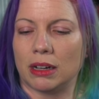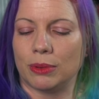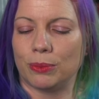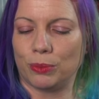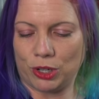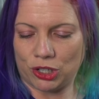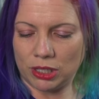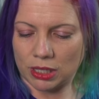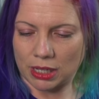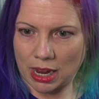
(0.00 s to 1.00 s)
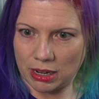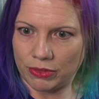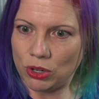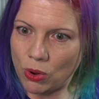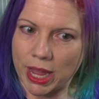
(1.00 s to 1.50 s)
which is kind of
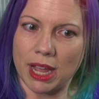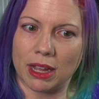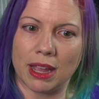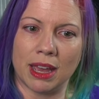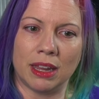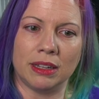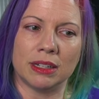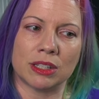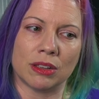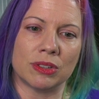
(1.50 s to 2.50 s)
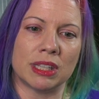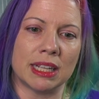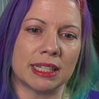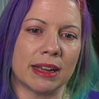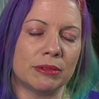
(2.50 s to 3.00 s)
annoying, and it slows
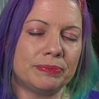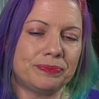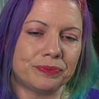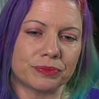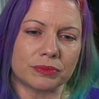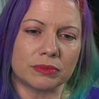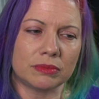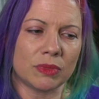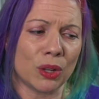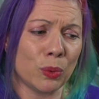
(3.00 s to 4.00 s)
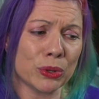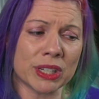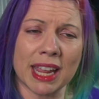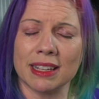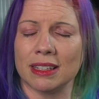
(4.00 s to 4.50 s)
things down. Worst
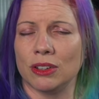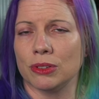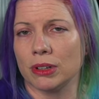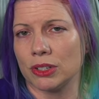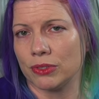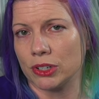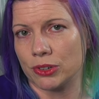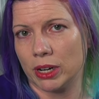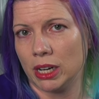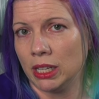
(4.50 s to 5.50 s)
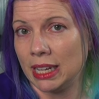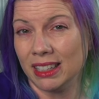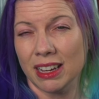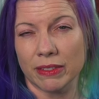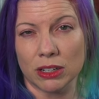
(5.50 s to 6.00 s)
case, the user gets frustrated and they
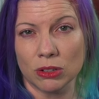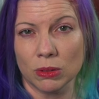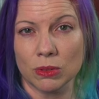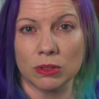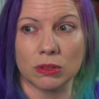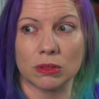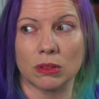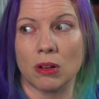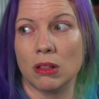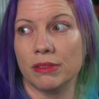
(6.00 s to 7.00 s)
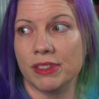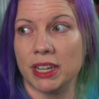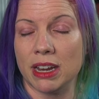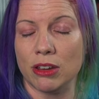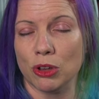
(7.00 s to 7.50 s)
leave, and you lose all of the
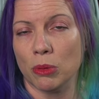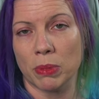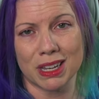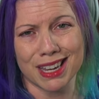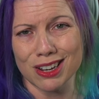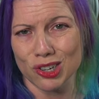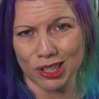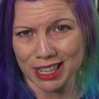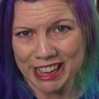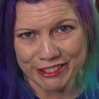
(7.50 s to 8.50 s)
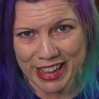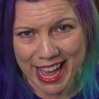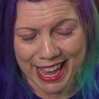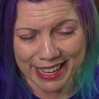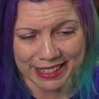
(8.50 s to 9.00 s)
data you could potentially have
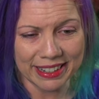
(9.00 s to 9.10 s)
had.